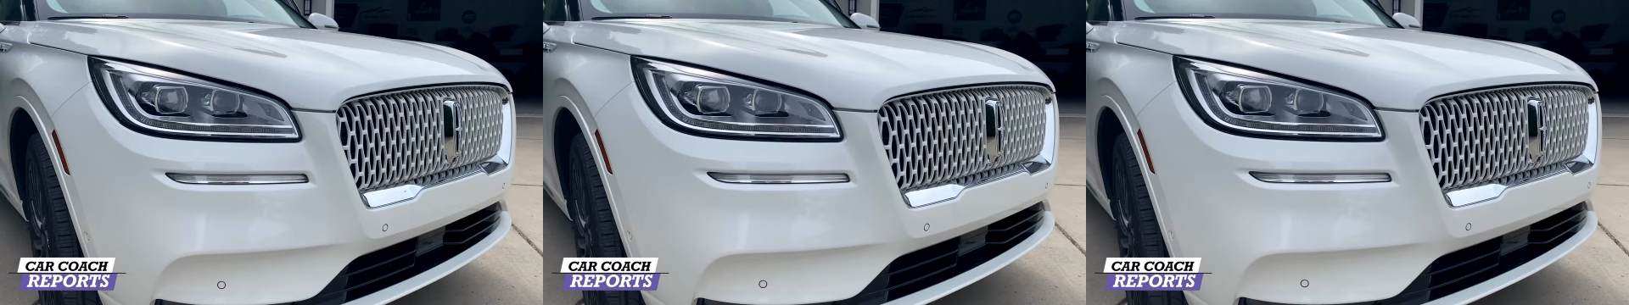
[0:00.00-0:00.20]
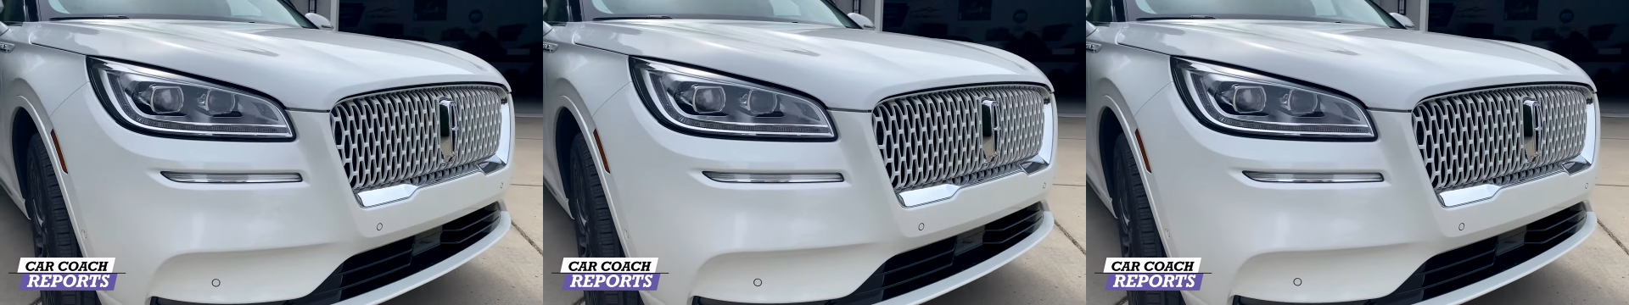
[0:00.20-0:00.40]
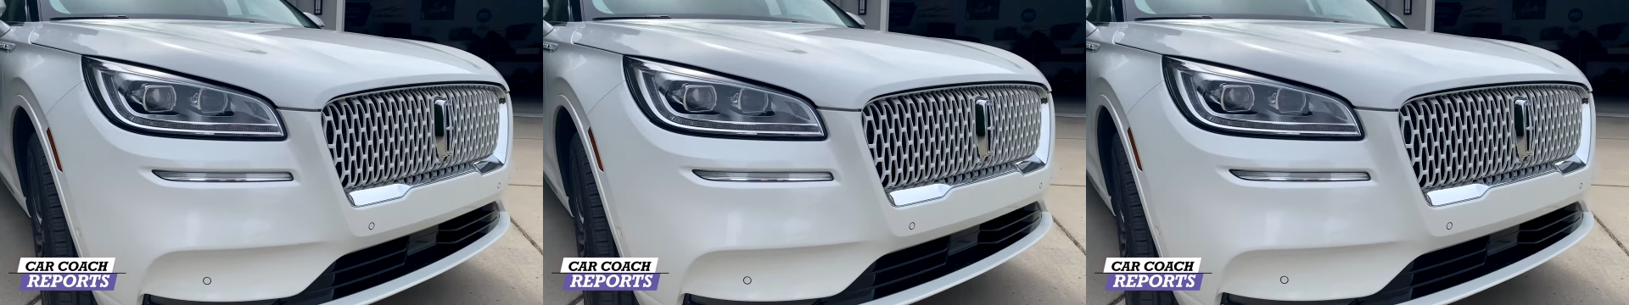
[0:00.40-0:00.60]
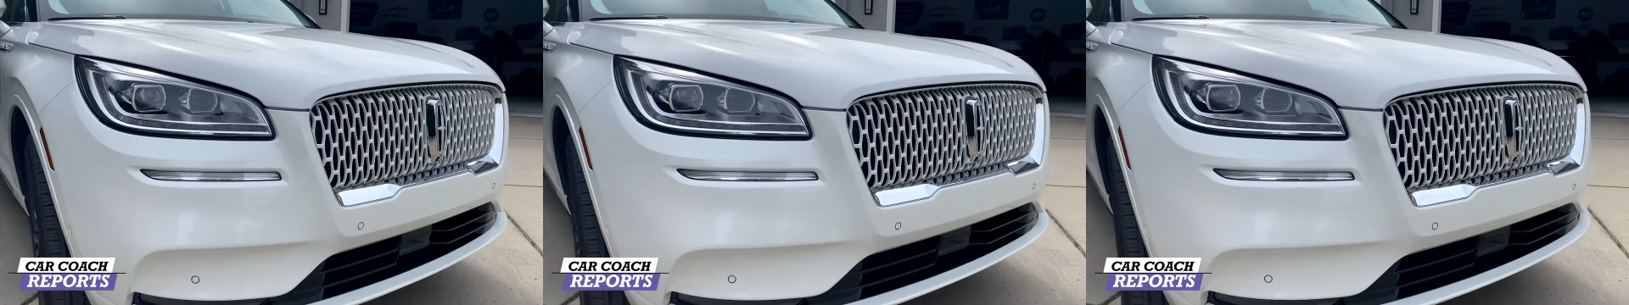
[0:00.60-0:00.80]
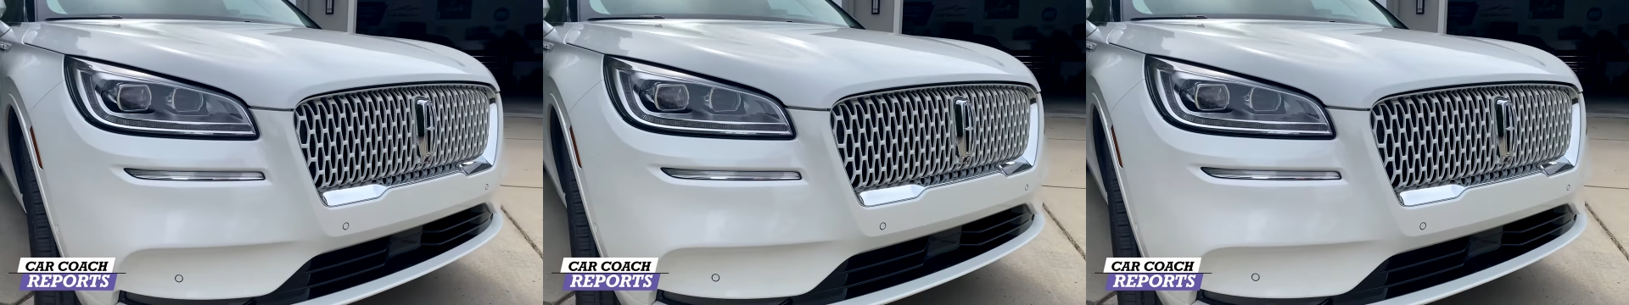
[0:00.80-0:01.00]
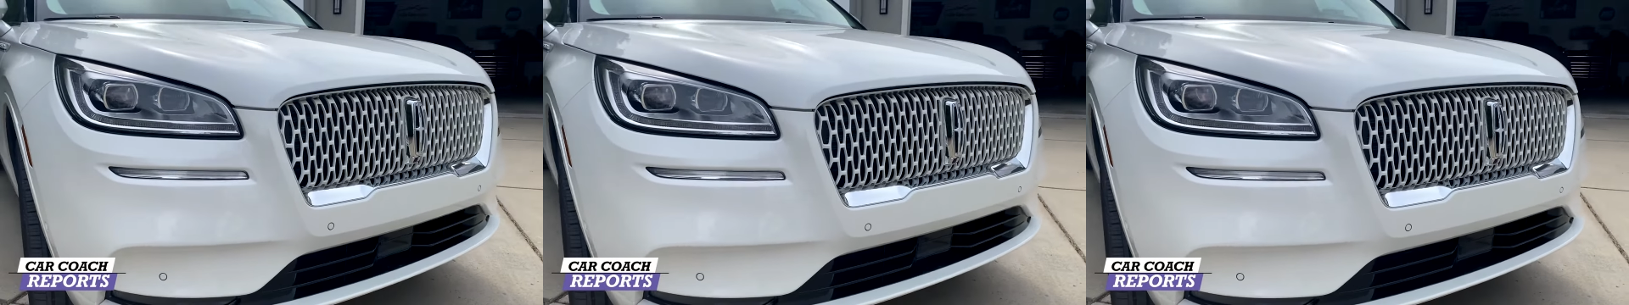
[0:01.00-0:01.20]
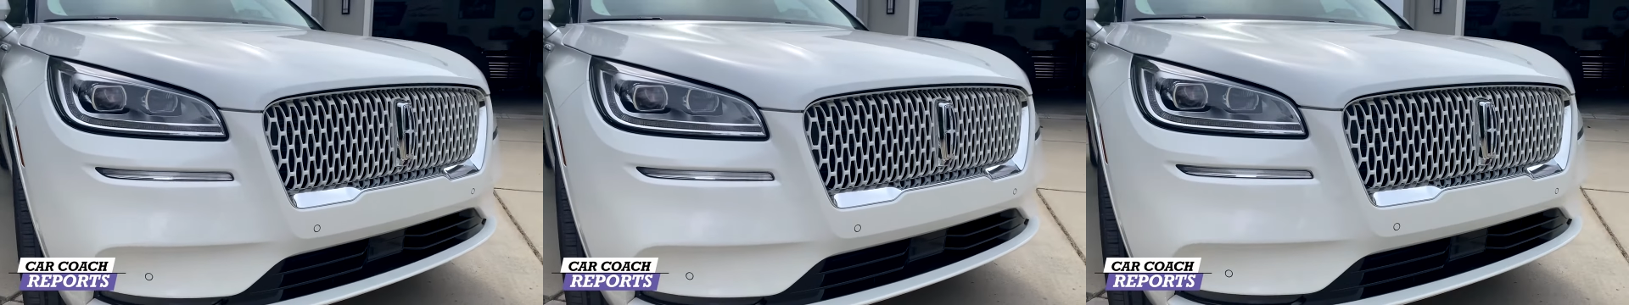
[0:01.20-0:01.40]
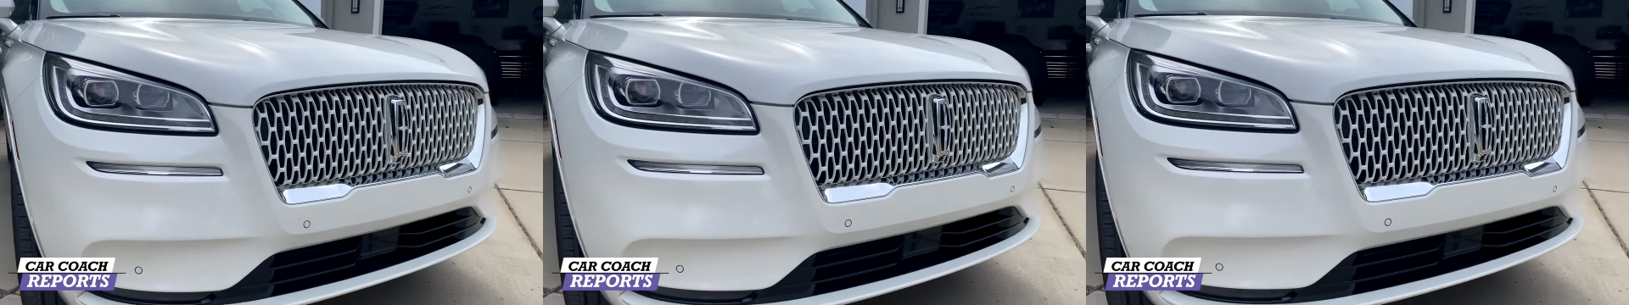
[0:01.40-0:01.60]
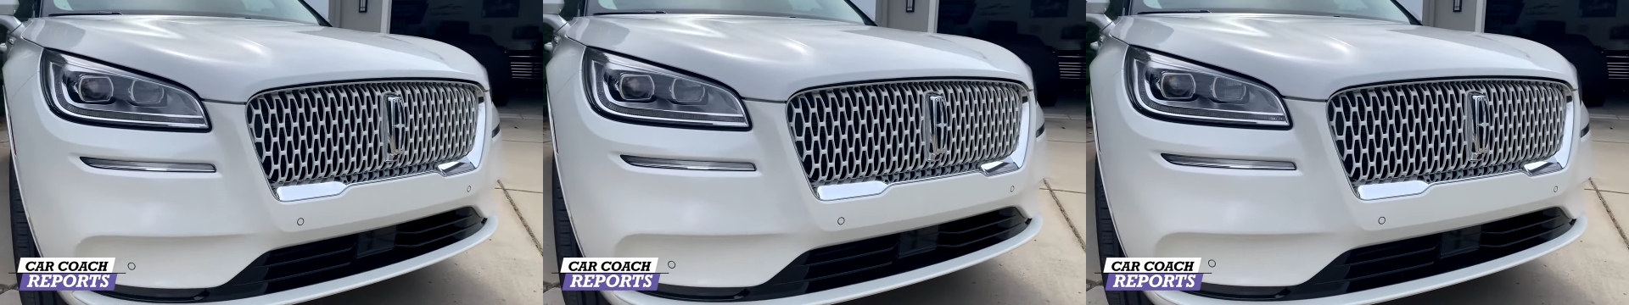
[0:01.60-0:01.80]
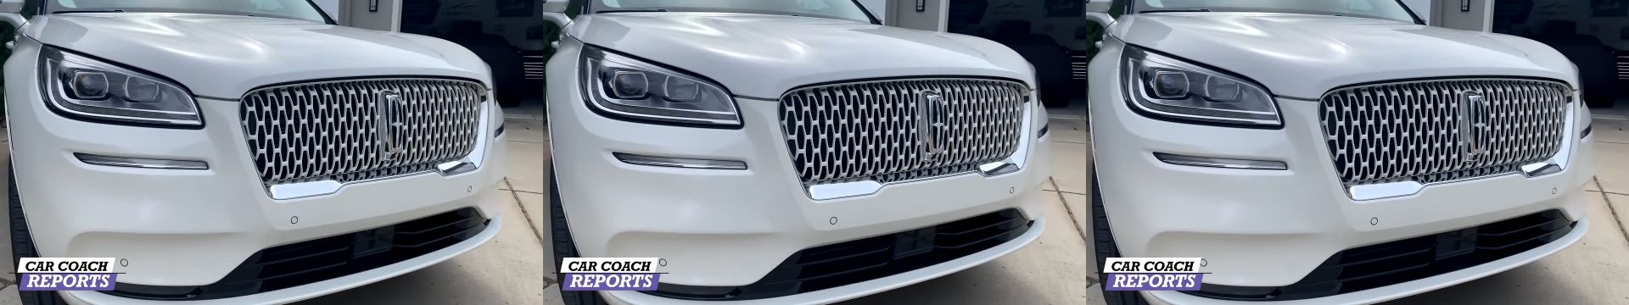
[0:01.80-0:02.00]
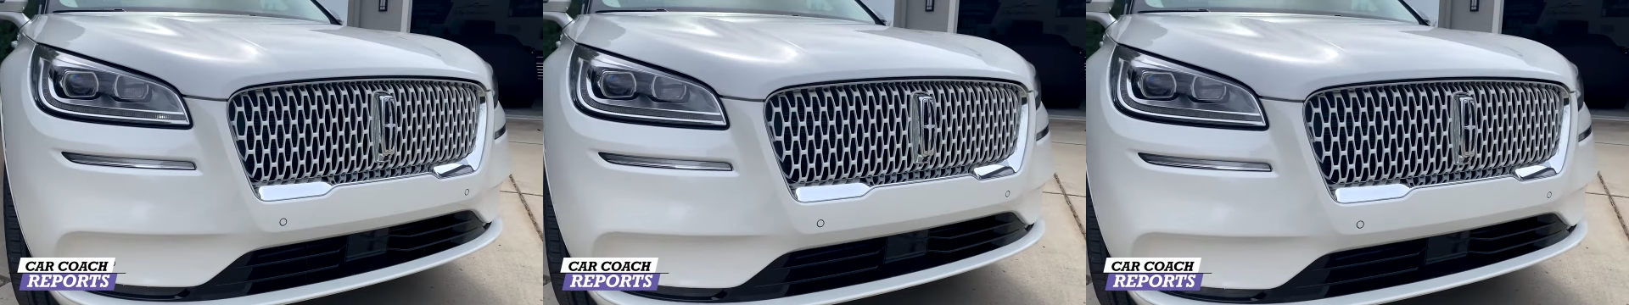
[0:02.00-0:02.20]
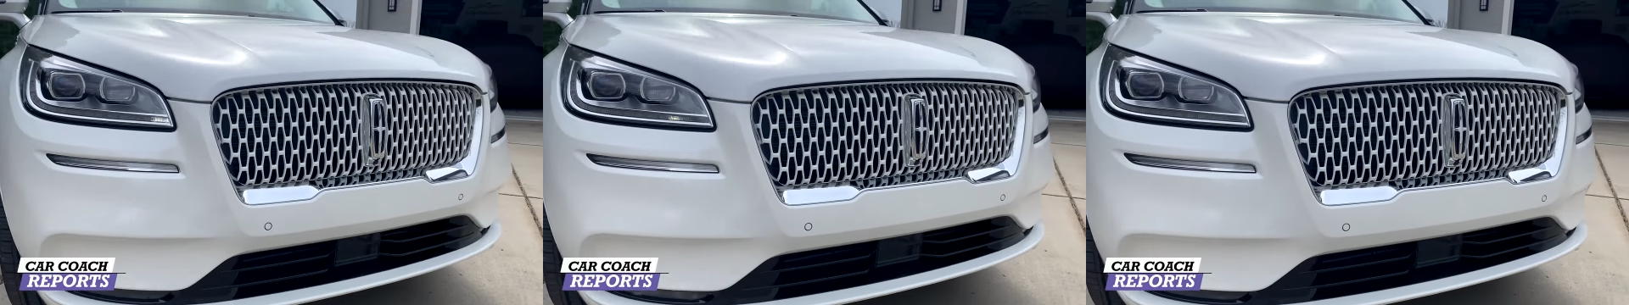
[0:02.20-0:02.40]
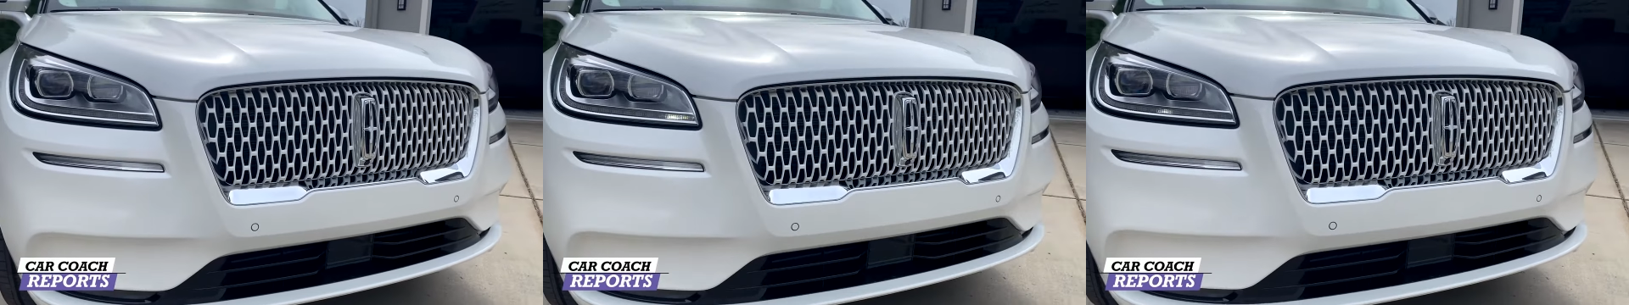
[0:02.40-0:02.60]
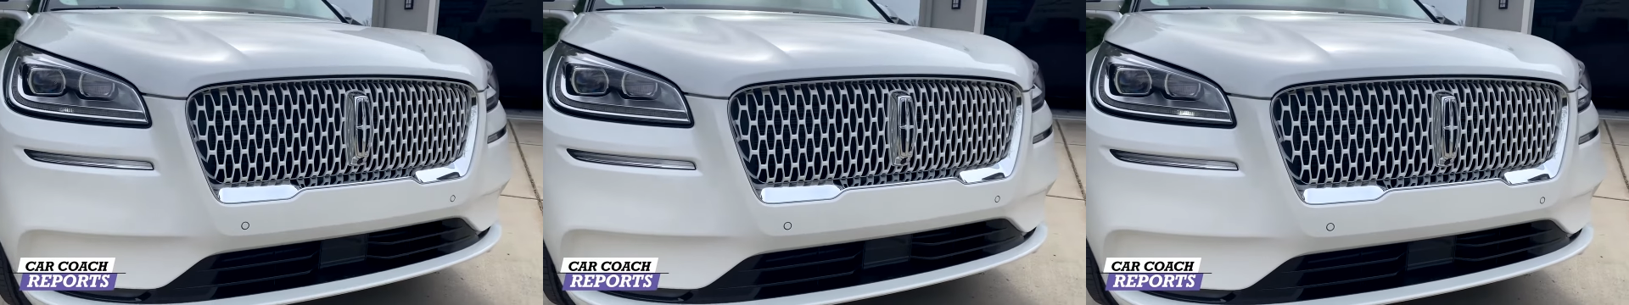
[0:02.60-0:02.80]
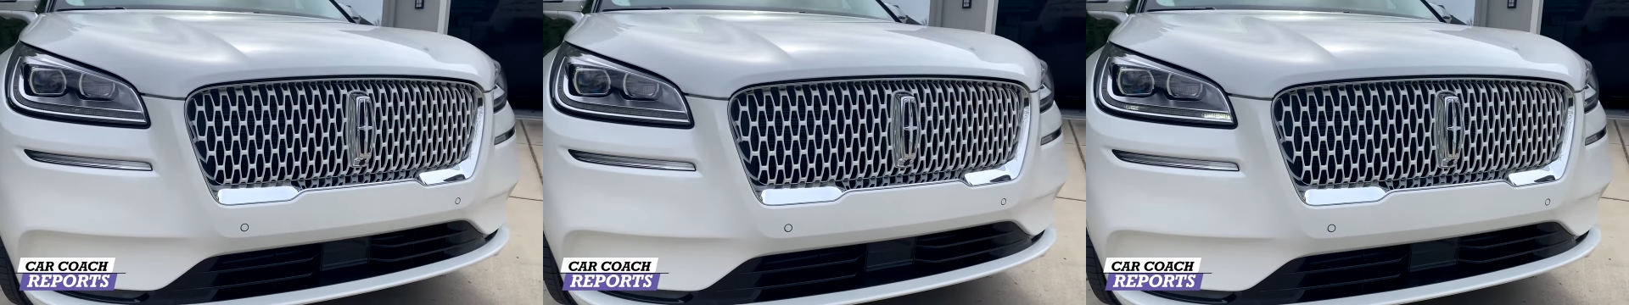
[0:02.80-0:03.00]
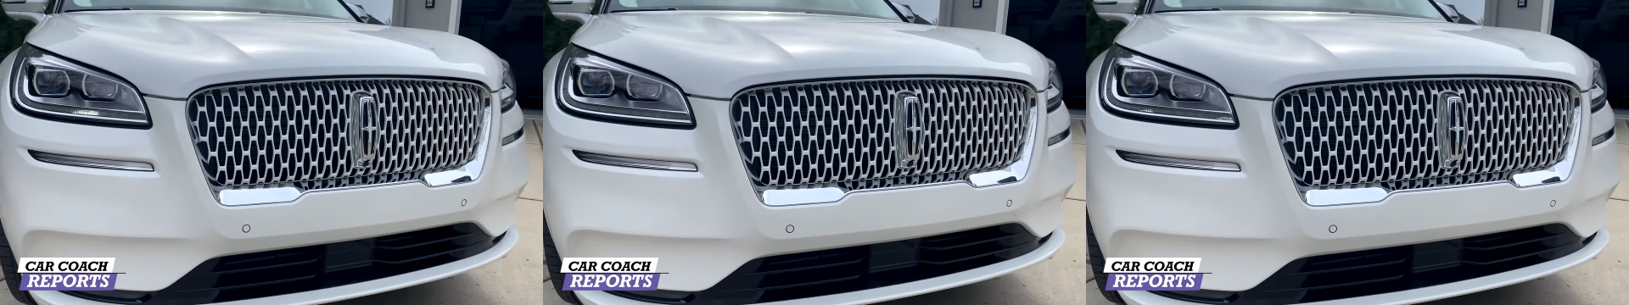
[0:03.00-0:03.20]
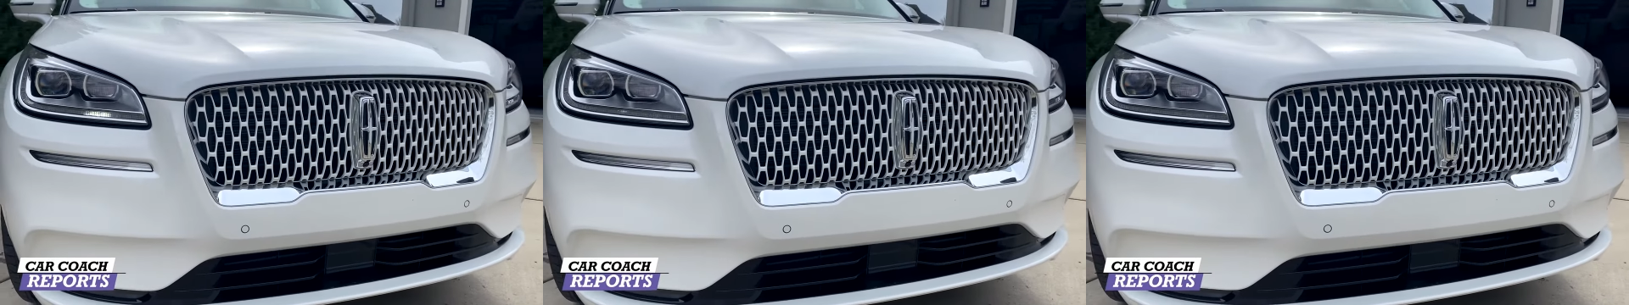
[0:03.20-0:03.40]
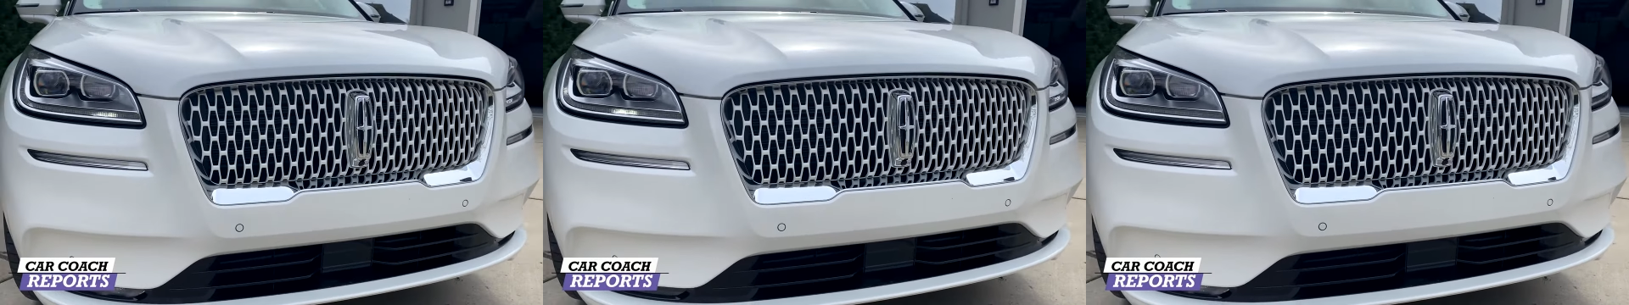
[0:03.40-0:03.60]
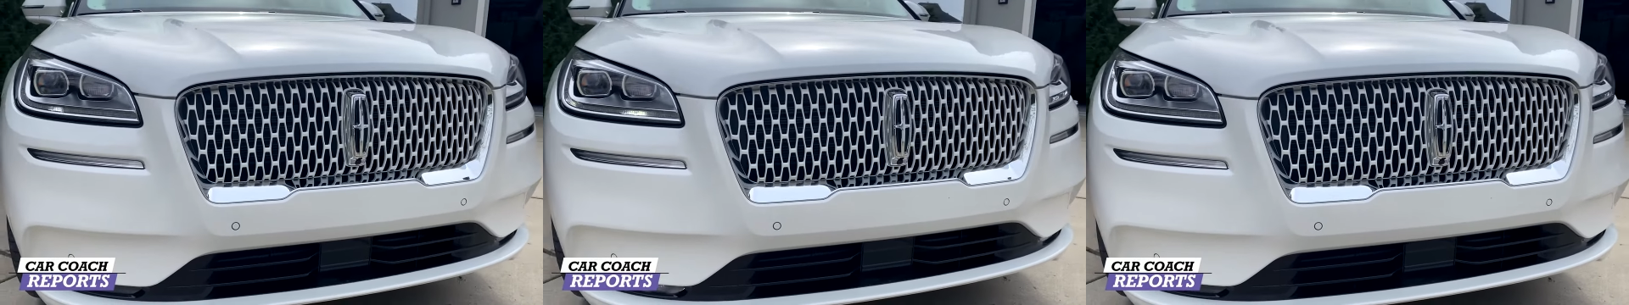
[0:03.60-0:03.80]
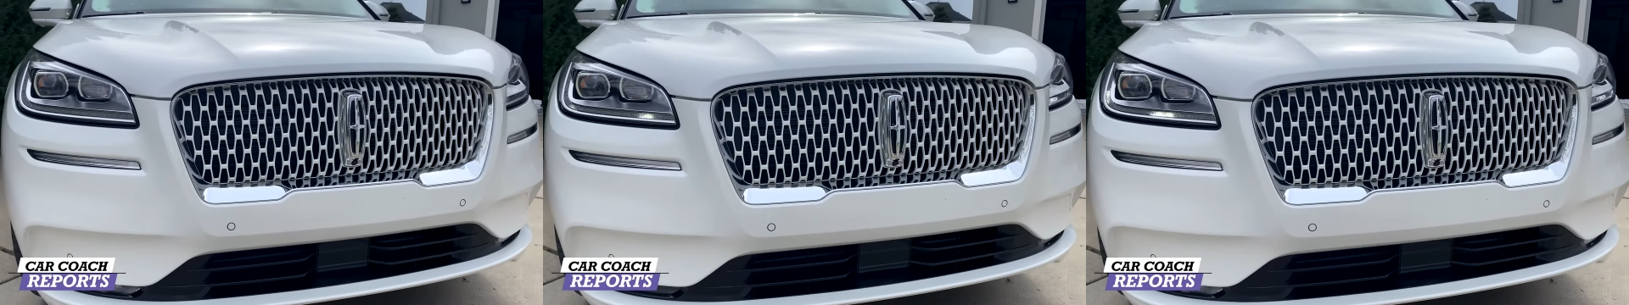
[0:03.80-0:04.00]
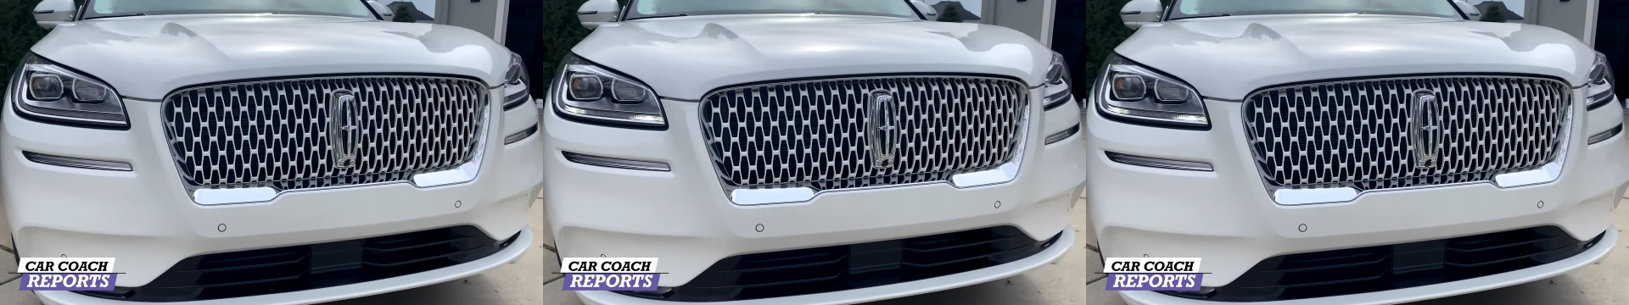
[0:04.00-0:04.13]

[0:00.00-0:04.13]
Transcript: (no speaker visible)